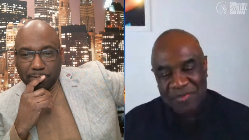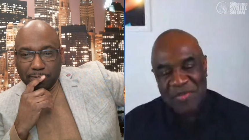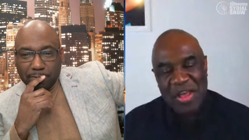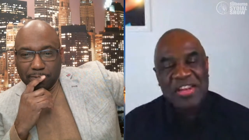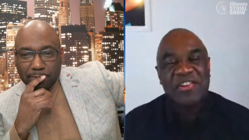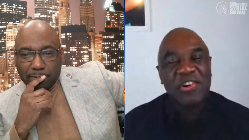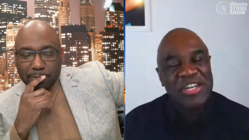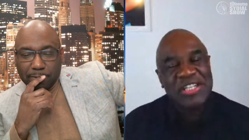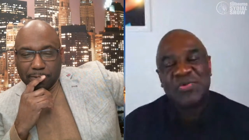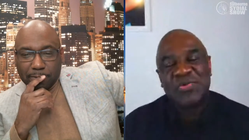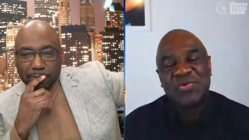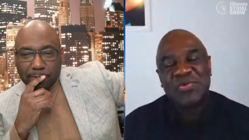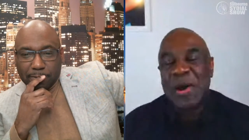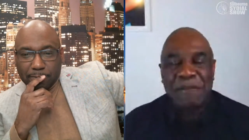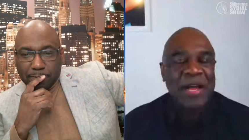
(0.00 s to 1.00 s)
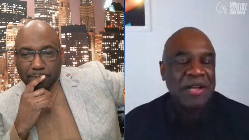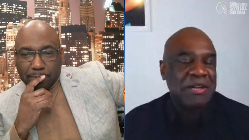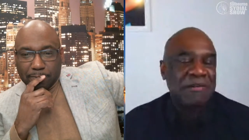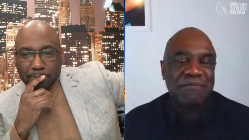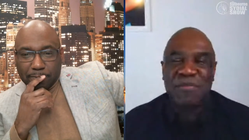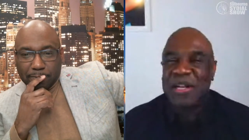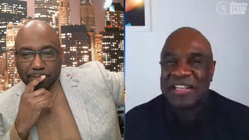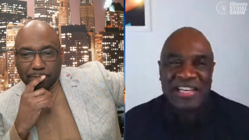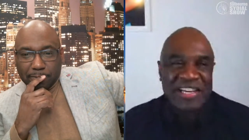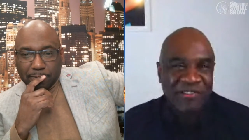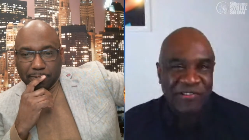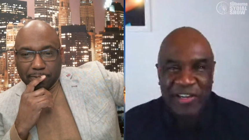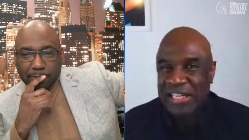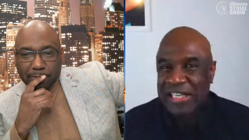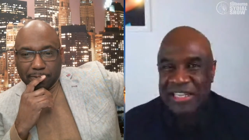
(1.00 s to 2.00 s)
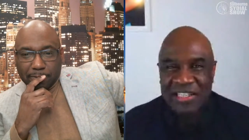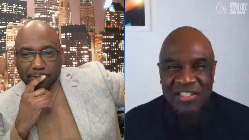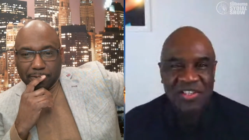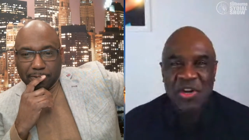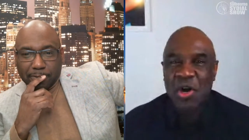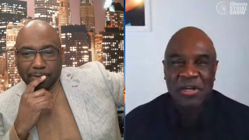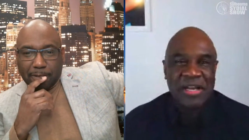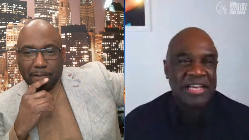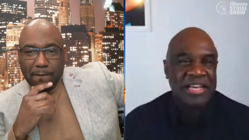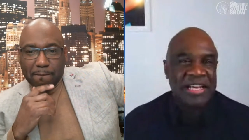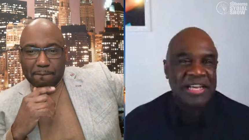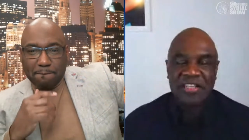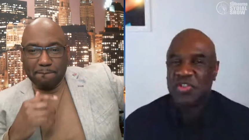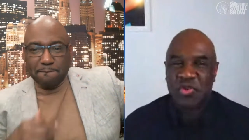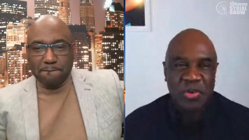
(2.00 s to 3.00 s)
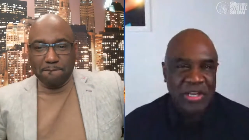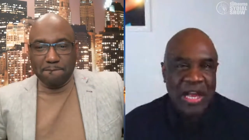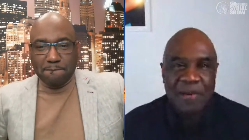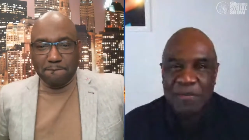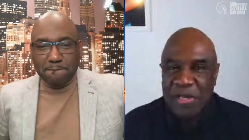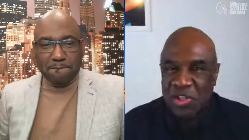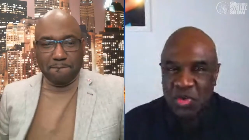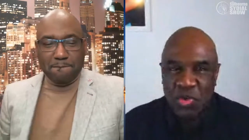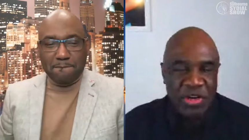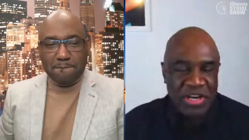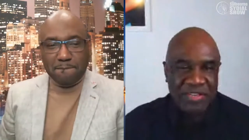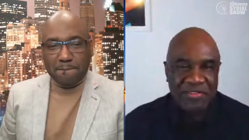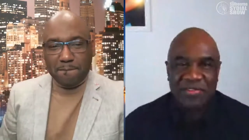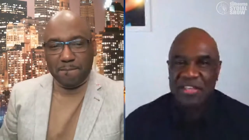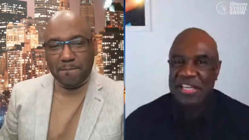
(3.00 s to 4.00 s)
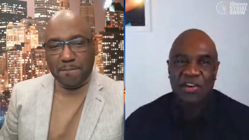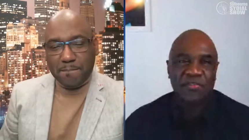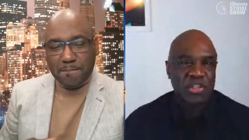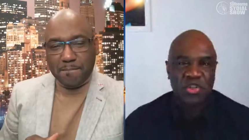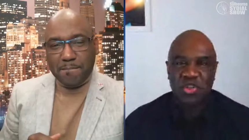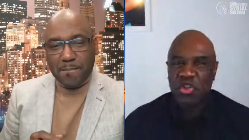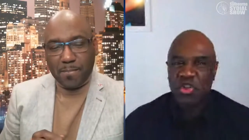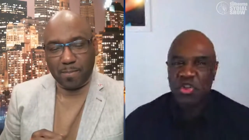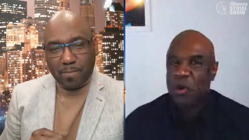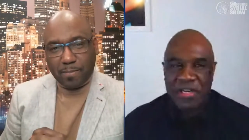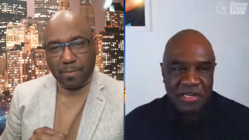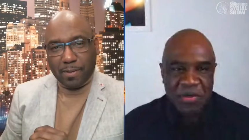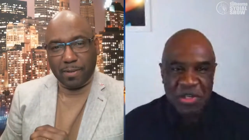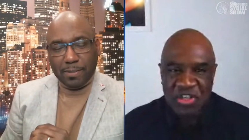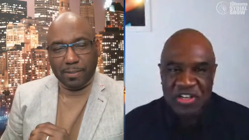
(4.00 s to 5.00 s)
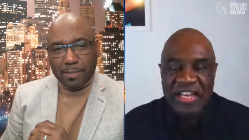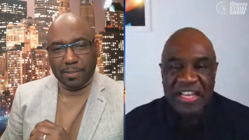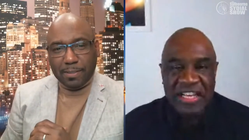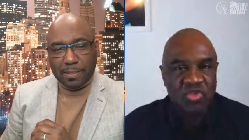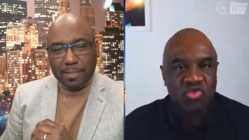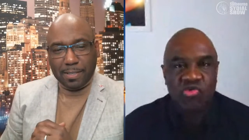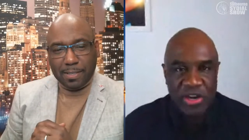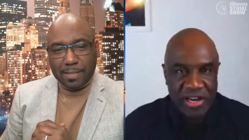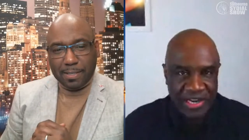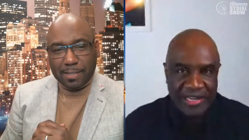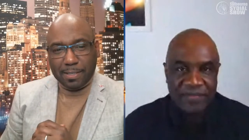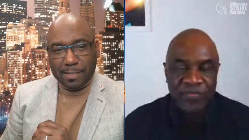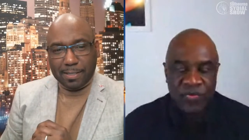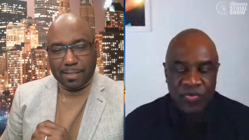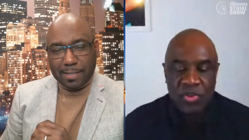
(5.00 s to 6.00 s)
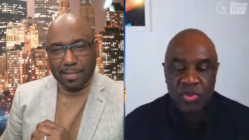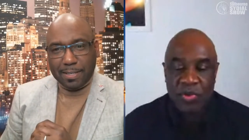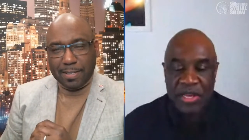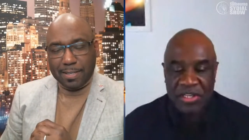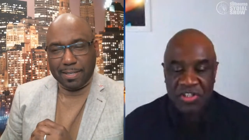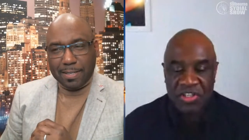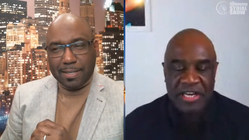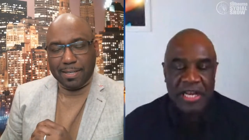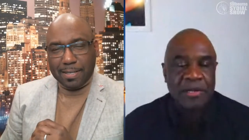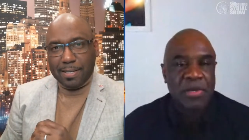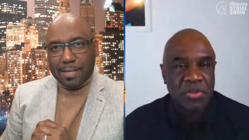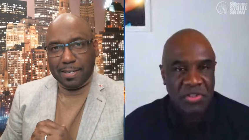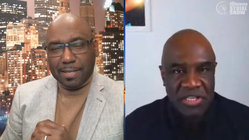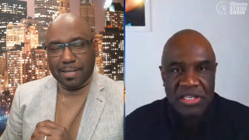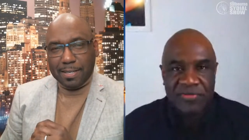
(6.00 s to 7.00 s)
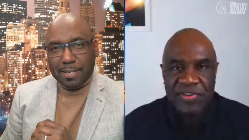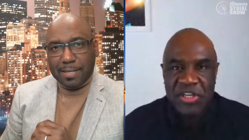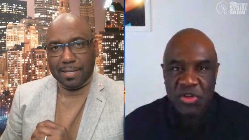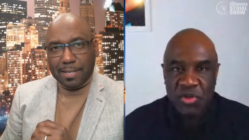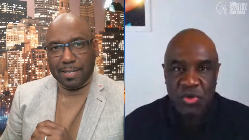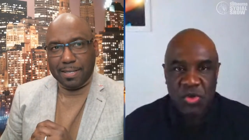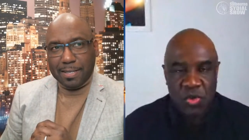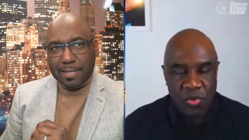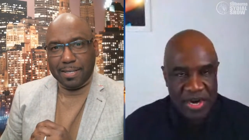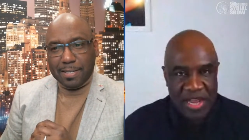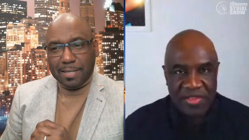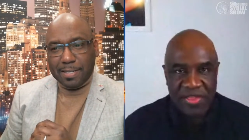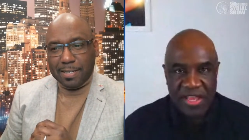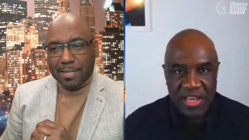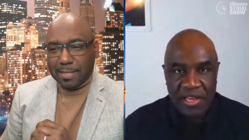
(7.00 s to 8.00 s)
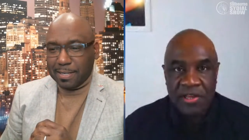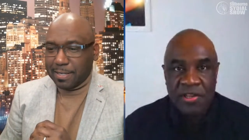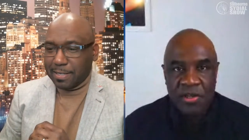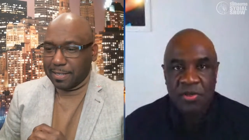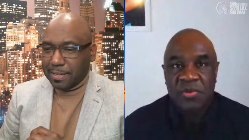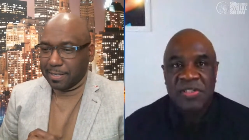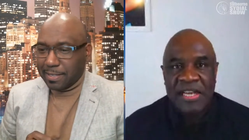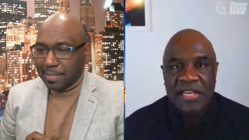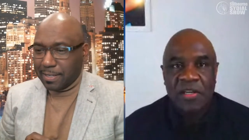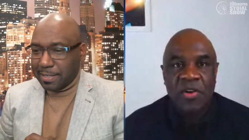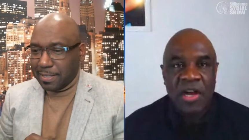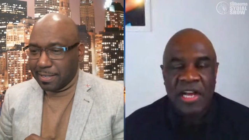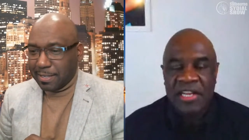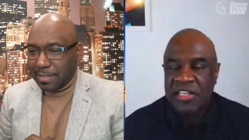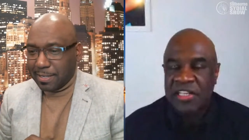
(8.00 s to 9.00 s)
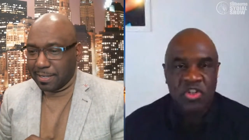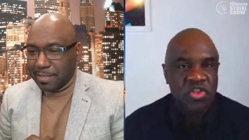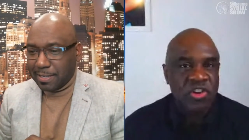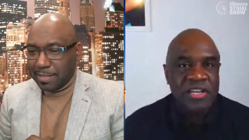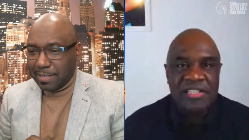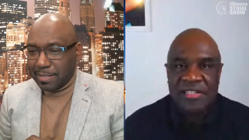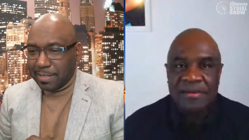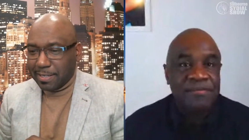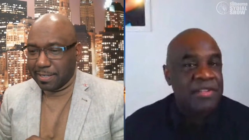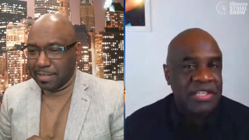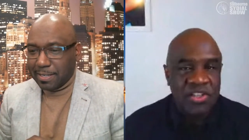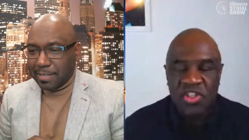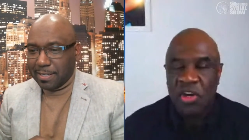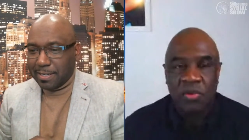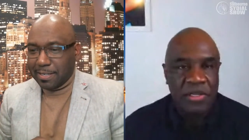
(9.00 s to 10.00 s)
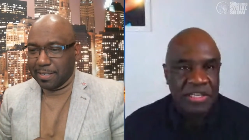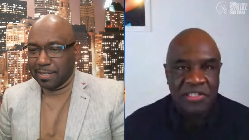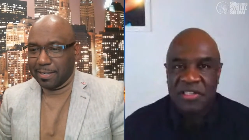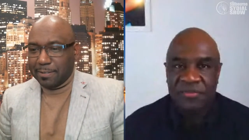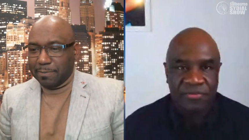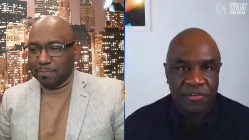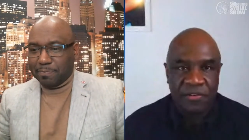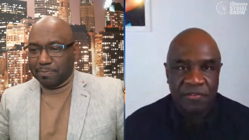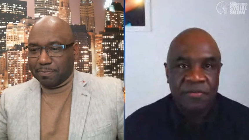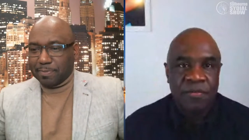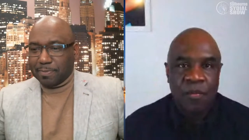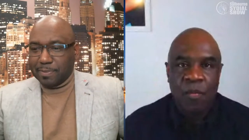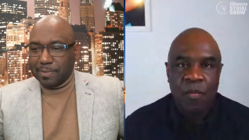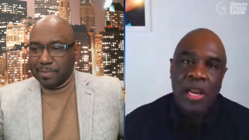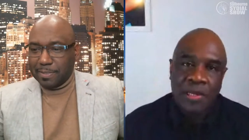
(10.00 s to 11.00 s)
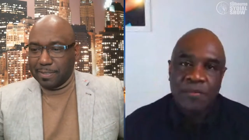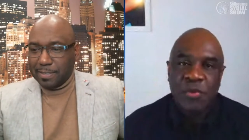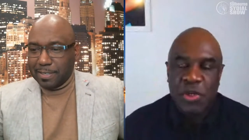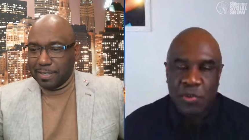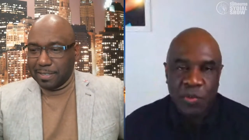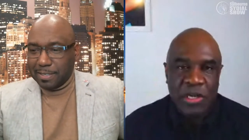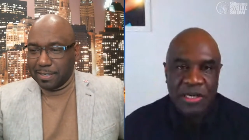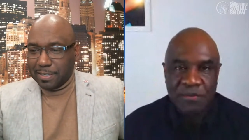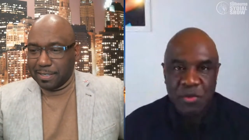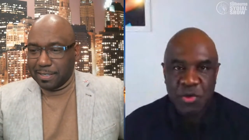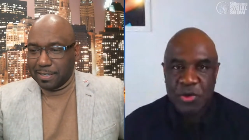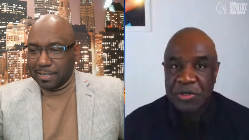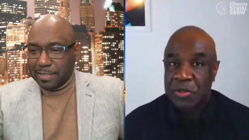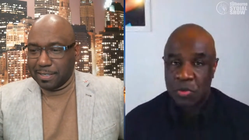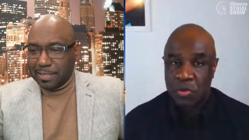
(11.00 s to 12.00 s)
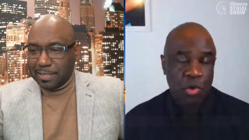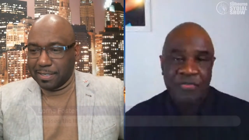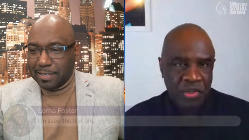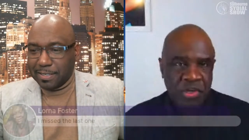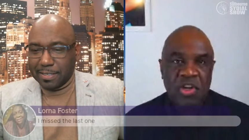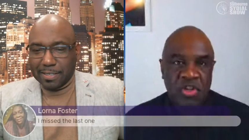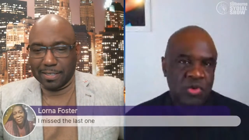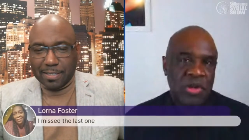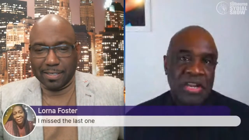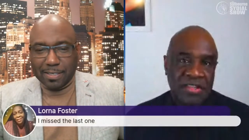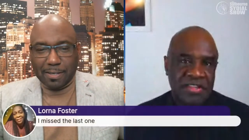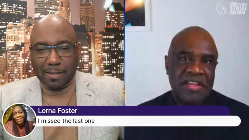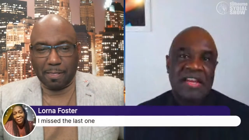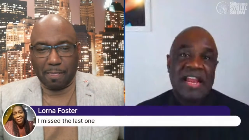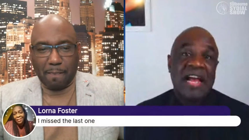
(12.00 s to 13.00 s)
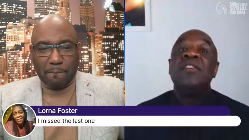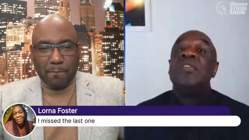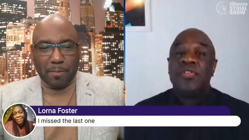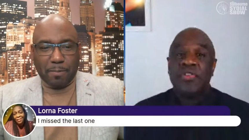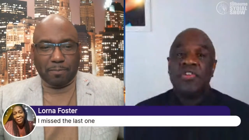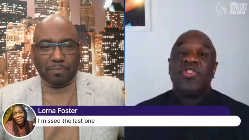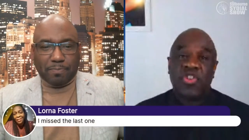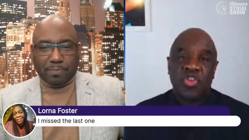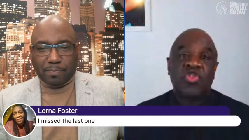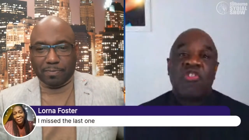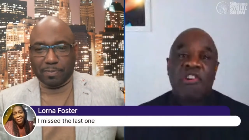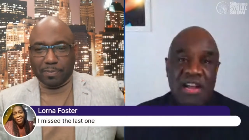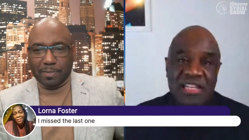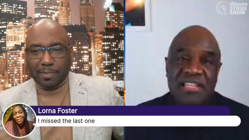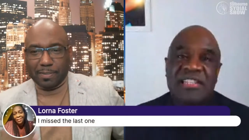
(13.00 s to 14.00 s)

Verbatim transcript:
Speaker 1: uh, plugging it really is not anything to do with companies or anything off the top on any commissioner, is really to actually help those individuals who are out there who say, look, I need to try something totally different while I'm doing what I'm doing. Or if you're not doing anything now, you're just trying something. That's what it's